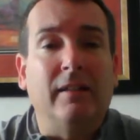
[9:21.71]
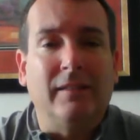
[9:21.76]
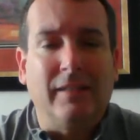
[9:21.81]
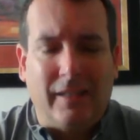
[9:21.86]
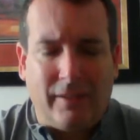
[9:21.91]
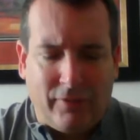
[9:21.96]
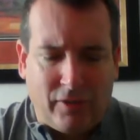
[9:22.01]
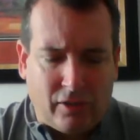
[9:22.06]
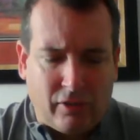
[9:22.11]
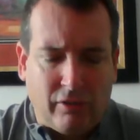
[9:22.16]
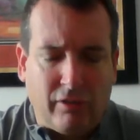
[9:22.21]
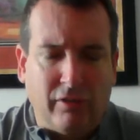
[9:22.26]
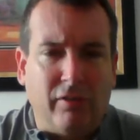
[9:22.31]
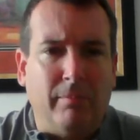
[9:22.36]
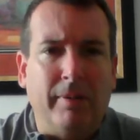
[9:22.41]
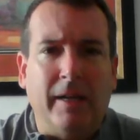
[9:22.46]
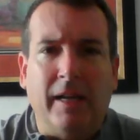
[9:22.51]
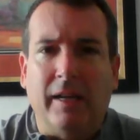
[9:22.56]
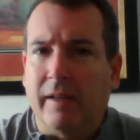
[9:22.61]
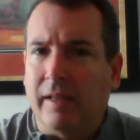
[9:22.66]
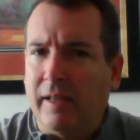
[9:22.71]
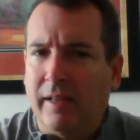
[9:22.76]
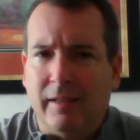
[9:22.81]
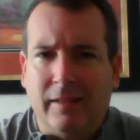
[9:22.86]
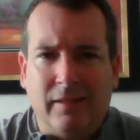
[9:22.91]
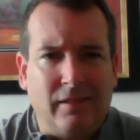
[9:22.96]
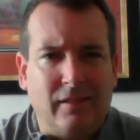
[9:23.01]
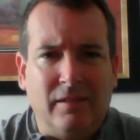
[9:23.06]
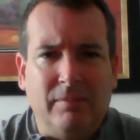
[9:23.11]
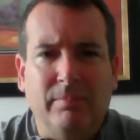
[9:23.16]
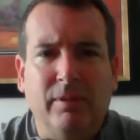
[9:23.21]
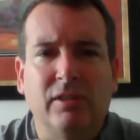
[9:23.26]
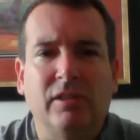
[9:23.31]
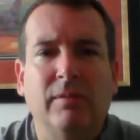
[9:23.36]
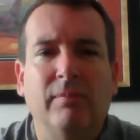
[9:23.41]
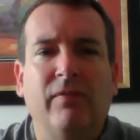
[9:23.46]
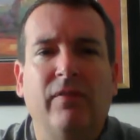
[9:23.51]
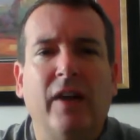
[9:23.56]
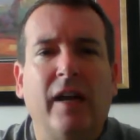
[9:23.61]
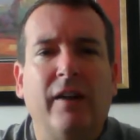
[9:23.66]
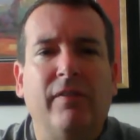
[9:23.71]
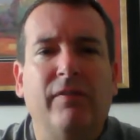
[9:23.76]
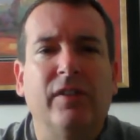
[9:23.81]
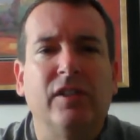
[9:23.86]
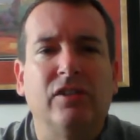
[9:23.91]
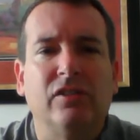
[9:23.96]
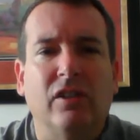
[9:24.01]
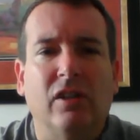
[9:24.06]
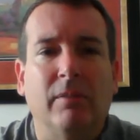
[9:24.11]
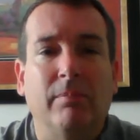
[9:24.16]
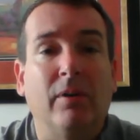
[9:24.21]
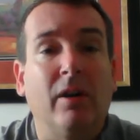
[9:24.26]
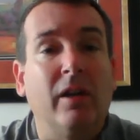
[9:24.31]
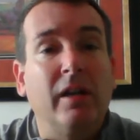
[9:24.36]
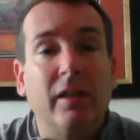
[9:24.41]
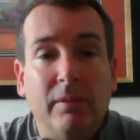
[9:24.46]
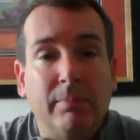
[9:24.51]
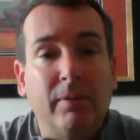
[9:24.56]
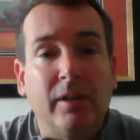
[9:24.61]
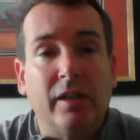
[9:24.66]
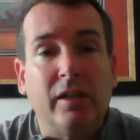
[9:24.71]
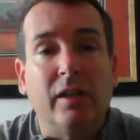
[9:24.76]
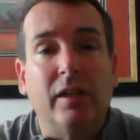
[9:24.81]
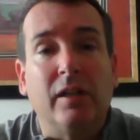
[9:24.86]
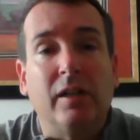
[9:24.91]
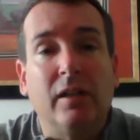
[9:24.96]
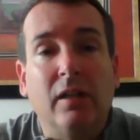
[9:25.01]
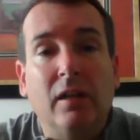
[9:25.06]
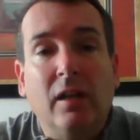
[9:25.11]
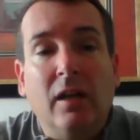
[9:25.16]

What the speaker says: They give you 2 little pancakes, put some fat-free syrup on it. It's pretty good.